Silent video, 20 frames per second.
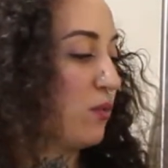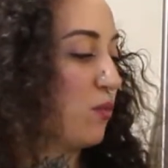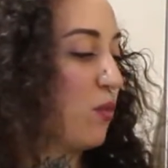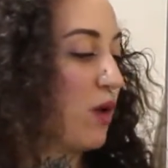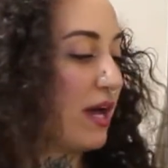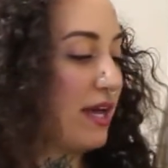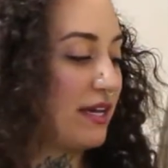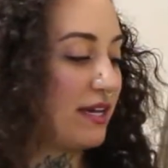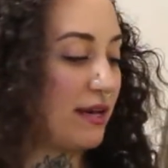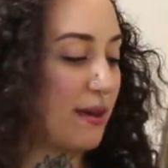
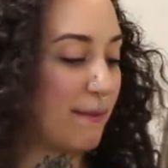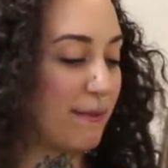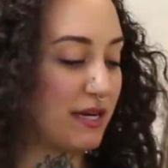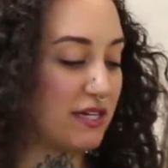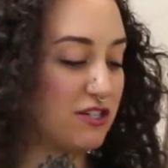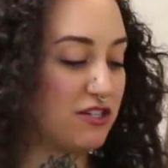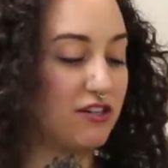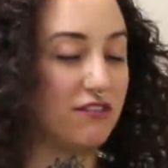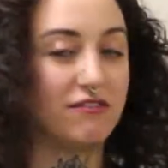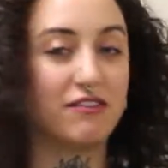one
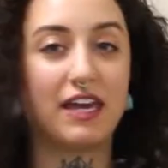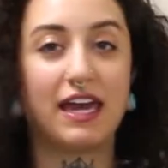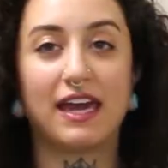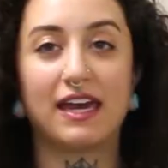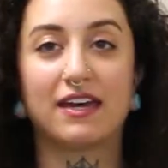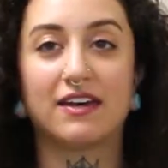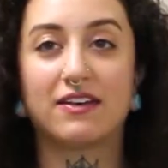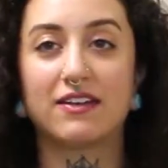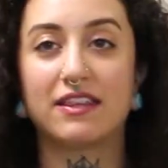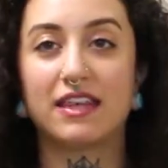bunch of
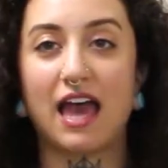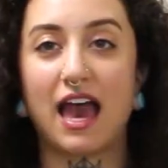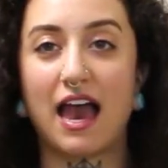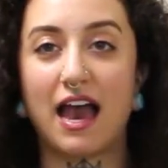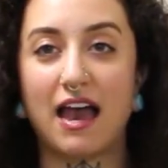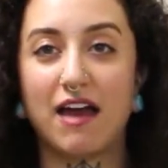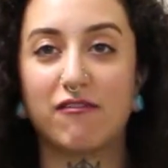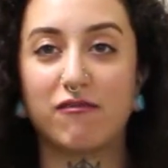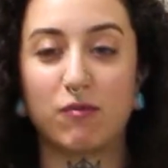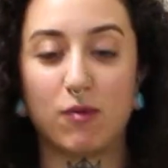kale that
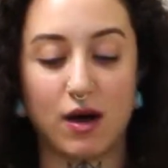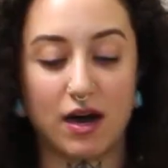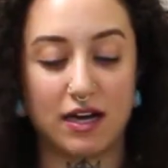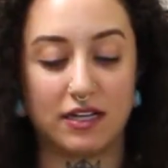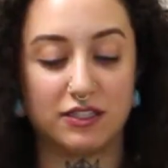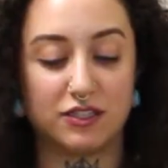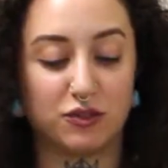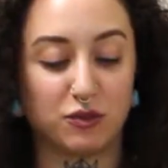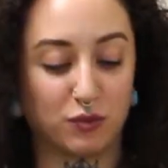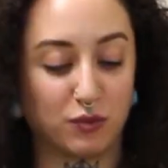I have
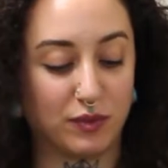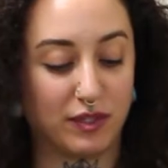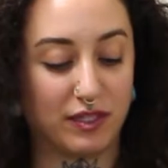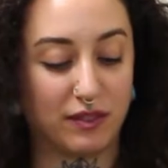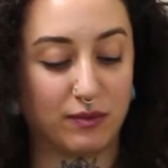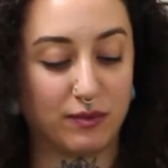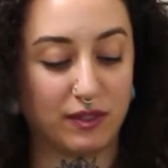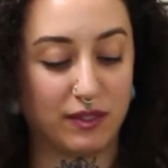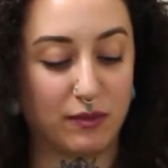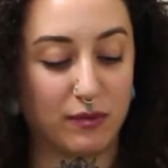washed
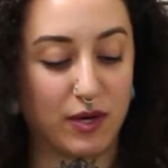really